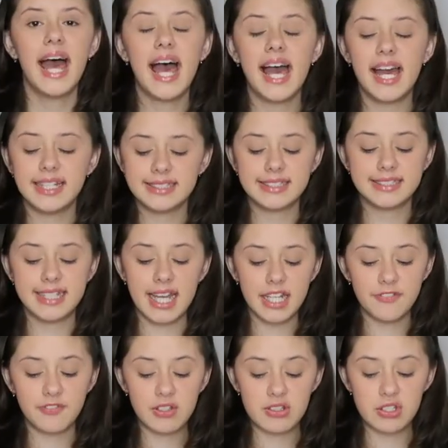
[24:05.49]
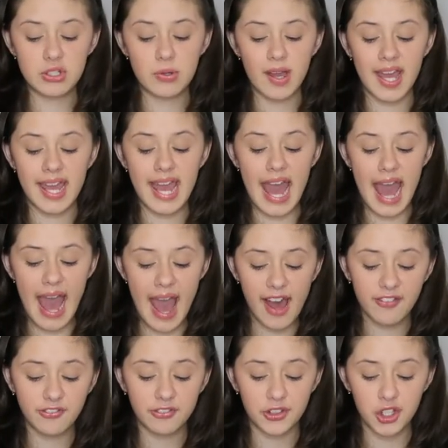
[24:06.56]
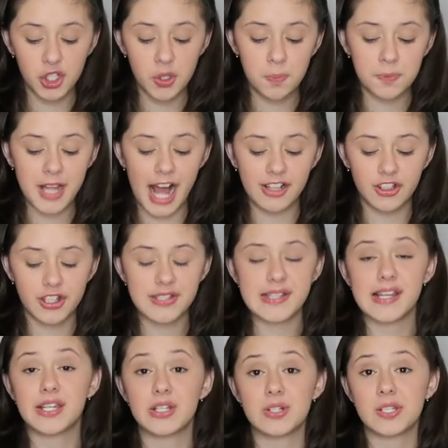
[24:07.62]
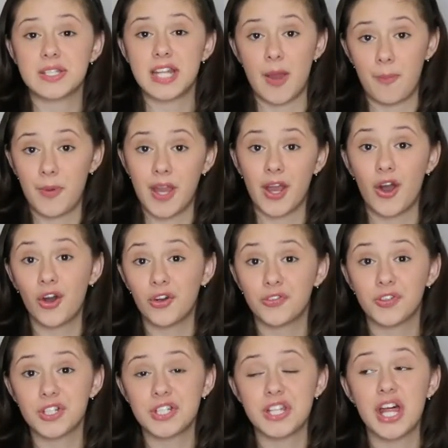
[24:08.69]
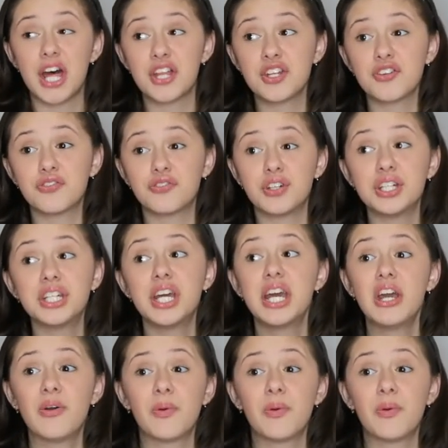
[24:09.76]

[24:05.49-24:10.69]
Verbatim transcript: And then if you do a half loop, that looks like you're stepping over to the other foot,